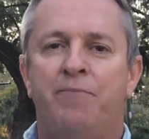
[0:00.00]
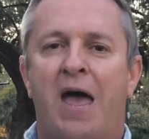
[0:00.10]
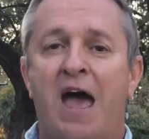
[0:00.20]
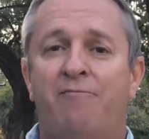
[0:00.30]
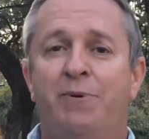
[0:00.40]

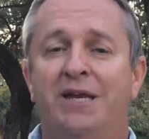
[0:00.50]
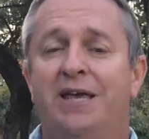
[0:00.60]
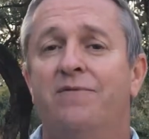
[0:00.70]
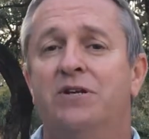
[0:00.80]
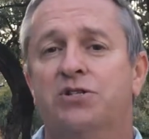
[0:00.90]
have been
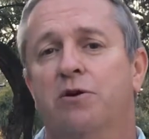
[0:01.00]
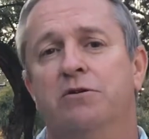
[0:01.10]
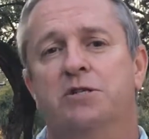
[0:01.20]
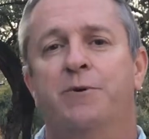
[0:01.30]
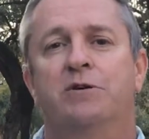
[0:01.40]
given certain
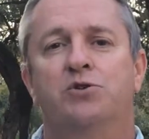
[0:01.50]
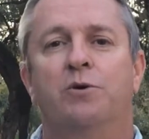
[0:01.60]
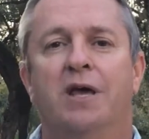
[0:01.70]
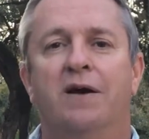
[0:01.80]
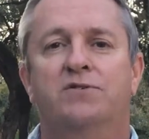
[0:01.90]
spiritual
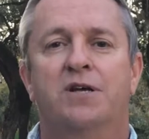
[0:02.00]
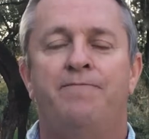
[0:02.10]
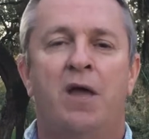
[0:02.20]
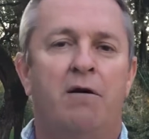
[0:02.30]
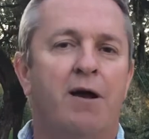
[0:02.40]
gifts,
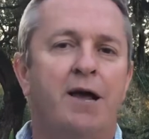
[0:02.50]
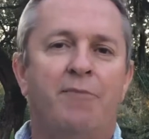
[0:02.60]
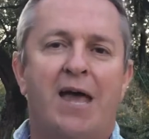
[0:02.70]
right?